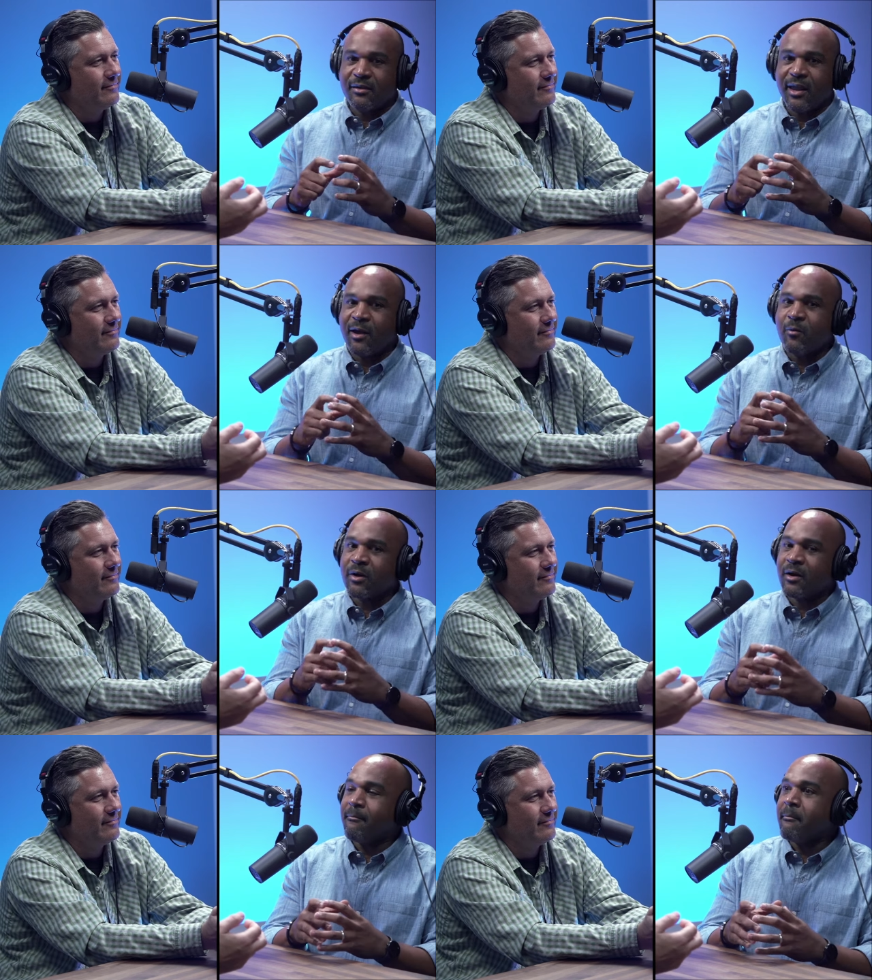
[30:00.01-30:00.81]
Speaker 1: they
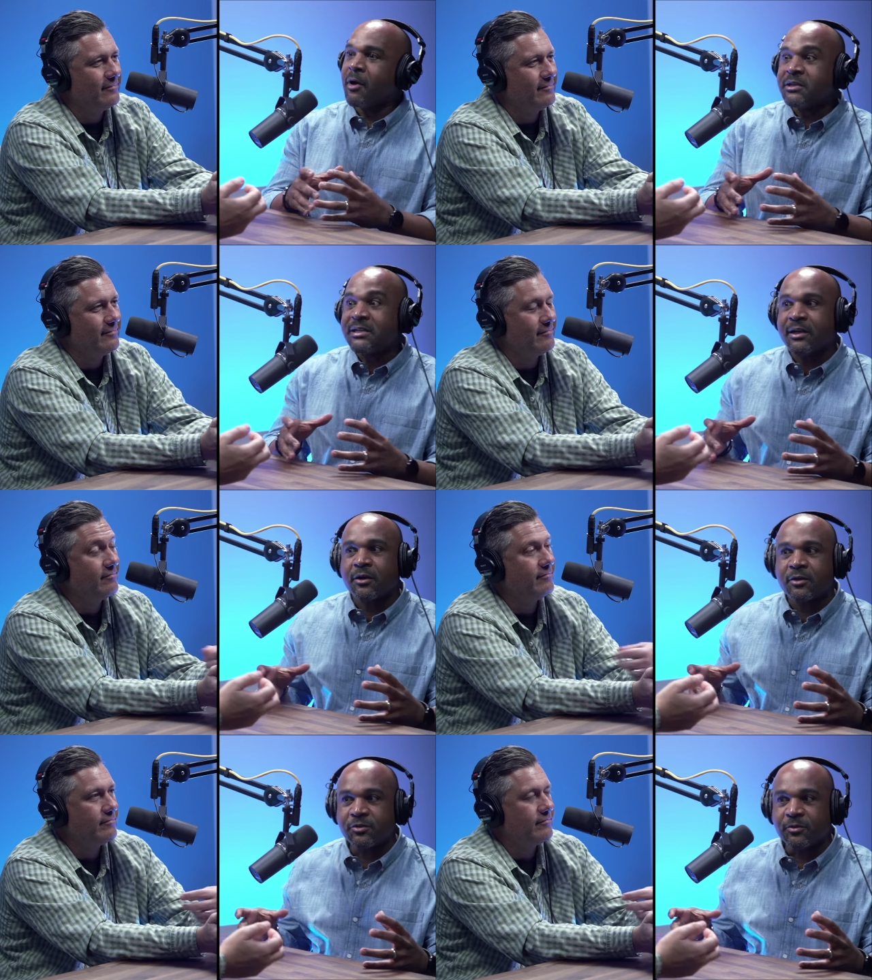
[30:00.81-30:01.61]
were
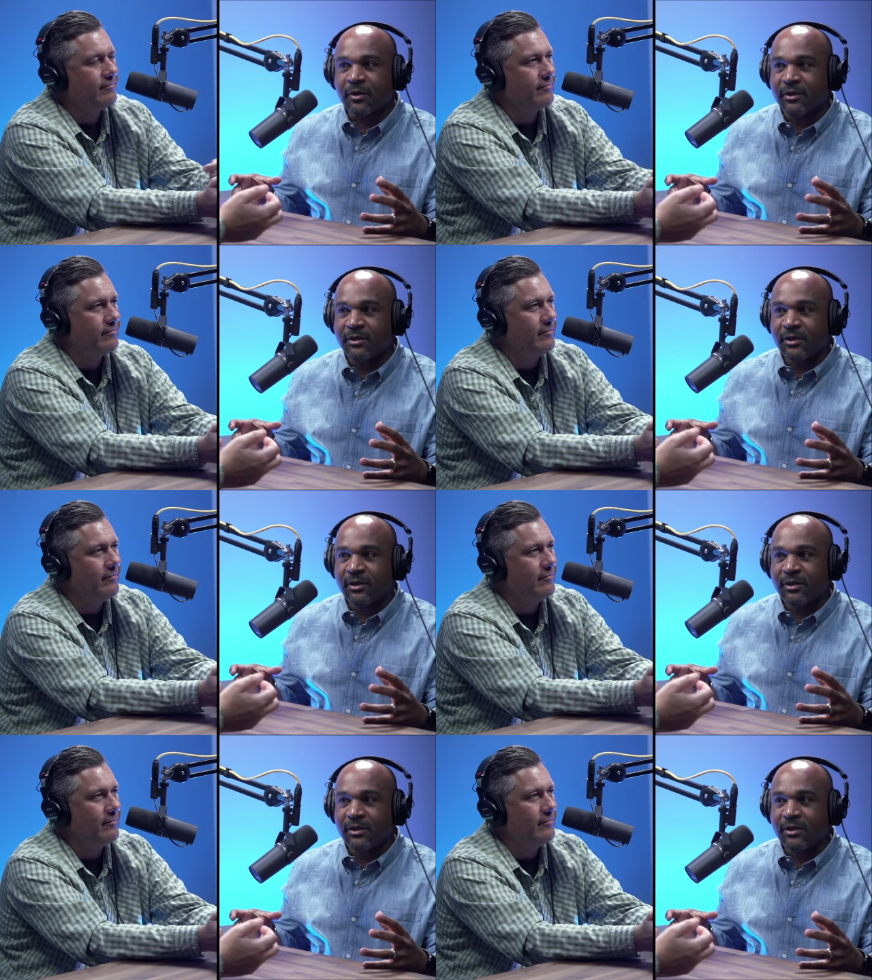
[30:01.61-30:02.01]
multicultural.